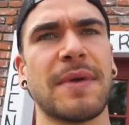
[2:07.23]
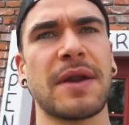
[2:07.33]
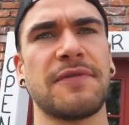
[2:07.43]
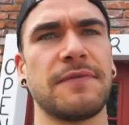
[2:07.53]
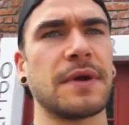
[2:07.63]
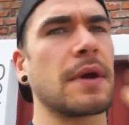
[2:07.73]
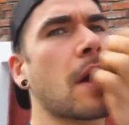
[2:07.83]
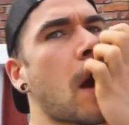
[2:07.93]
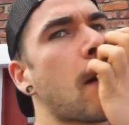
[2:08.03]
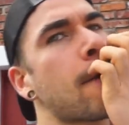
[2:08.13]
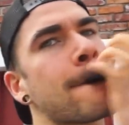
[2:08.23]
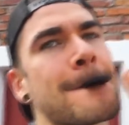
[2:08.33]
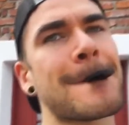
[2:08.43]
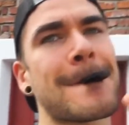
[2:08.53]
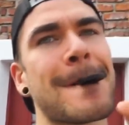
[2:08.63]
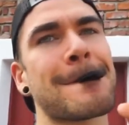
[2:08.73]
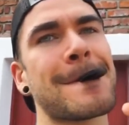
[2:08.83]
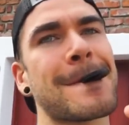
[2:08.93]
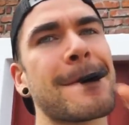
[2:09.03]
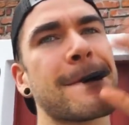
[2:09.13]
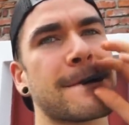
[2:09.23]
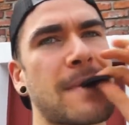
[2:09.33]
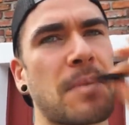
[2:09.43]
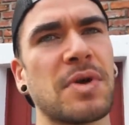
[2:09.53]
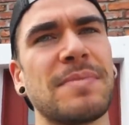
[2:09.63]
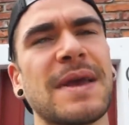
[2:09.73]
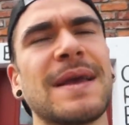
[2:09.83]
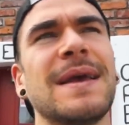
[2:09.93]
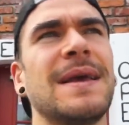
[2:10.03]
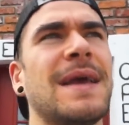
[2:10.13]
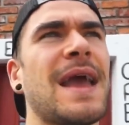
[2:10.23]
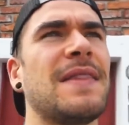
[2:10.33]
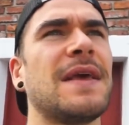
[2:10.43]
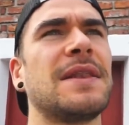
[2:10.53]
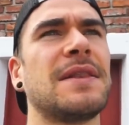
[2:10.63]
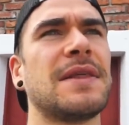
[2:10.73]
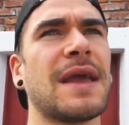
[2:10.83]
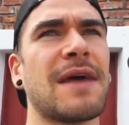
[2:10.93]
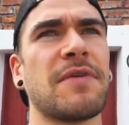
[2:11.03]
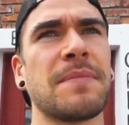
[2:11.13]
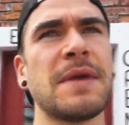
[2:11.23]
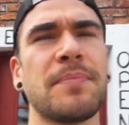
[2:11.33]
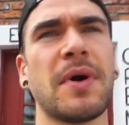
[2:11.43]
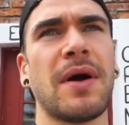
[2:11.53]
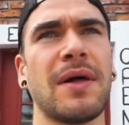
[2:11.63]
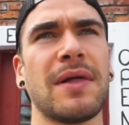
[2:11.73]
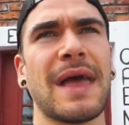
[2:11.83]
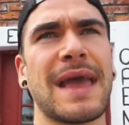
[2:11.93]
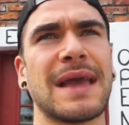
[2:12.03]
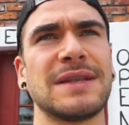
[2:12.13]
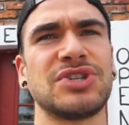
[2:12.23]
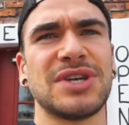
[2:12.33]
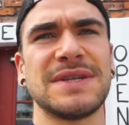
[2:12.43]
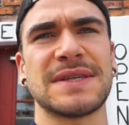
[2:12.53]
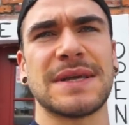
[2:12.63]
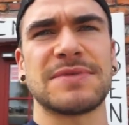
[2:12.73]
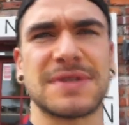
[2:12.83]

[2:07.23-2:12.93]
about a, uh, uh, pretty big and then they have a meatball and cheese in them.